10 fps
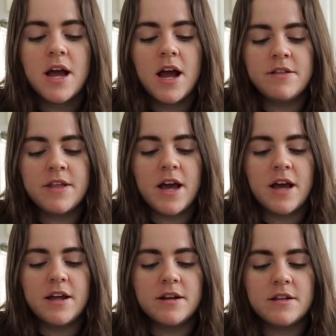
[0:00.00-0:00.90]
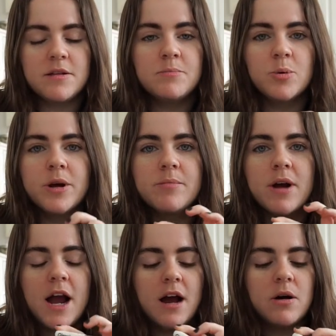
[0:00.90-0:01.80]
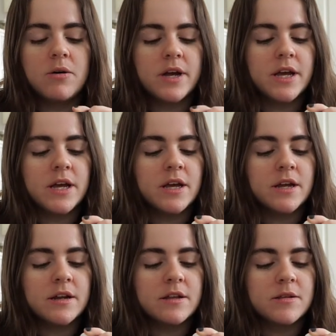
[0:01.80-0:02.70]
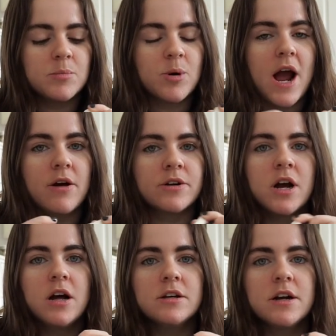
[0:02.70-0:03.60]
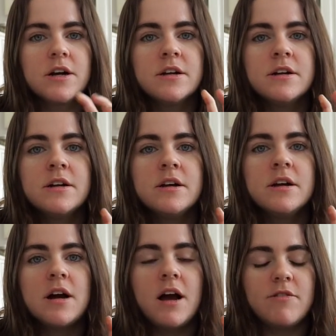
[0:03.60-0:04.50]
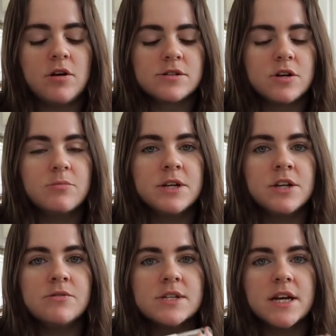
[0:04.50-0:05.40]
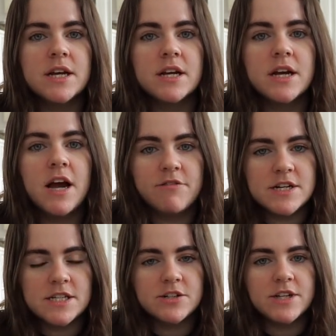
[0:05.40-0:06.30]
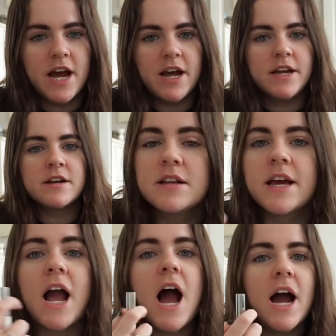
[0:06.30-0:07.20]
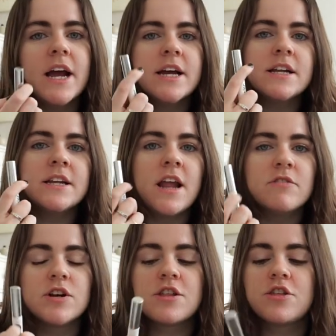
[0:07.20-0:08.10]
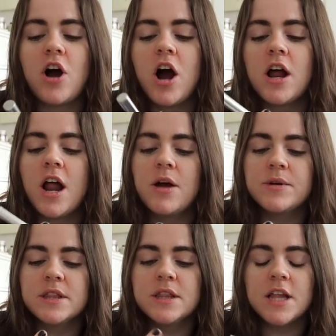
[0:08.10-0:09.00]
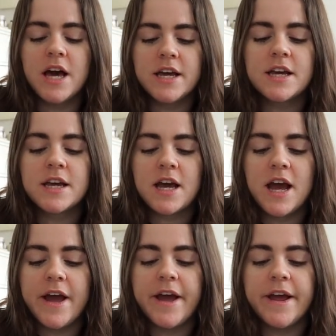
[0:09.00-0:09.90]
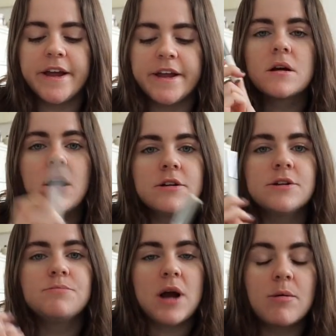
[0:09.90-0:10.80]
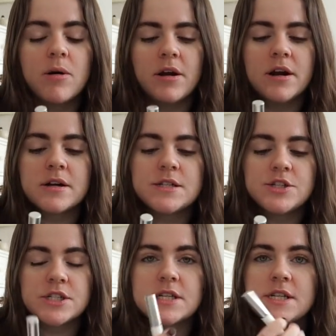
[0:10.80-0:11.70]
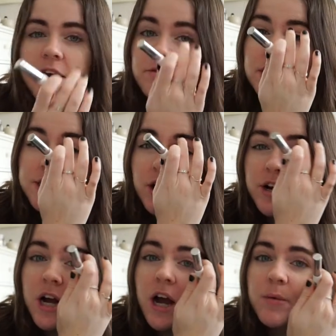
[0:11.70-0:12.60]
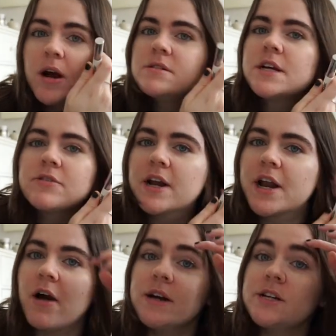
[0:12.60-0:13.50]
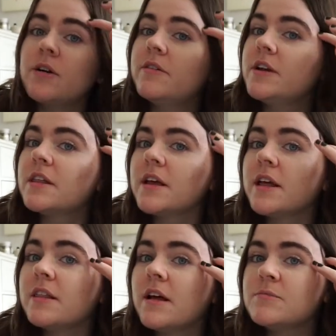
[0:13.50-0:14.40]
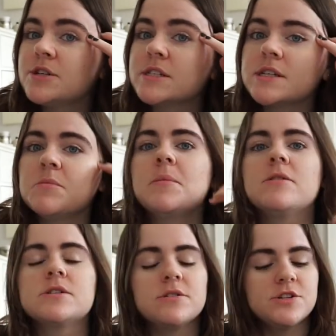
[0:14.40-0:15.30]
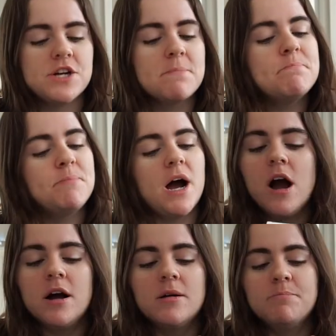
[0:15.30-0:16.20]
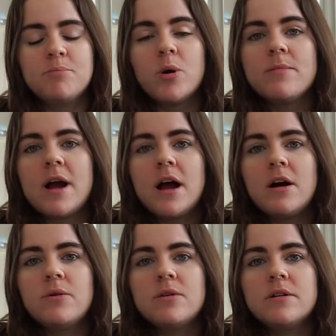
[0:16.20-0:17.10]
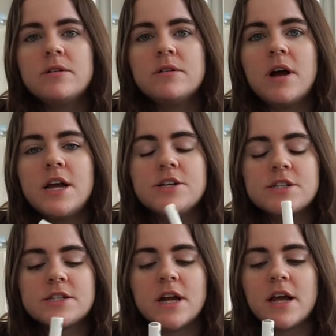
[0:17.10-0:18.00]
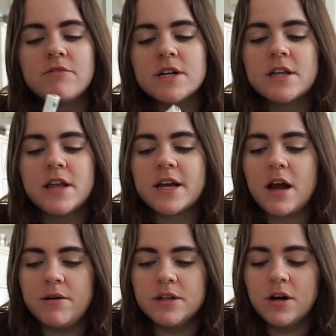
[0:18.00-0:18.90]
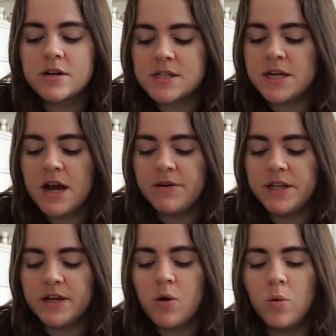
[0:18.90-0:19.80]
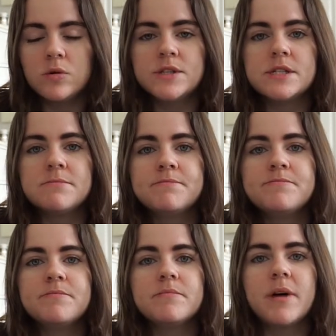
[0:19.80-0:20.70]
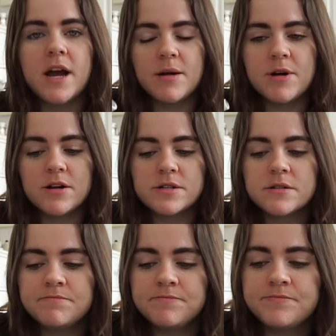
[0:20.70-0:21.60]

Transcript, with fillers: And then the Boy Brow in the brown color, I've also been using every single day. Like, I never thought I would like a colored brow product just because I have really dark eyebrows. Like right now I don't have anything in them just because I'm about to go to the gym, but Boy Brow, I really like how it looks and how it like holds my eyebrows.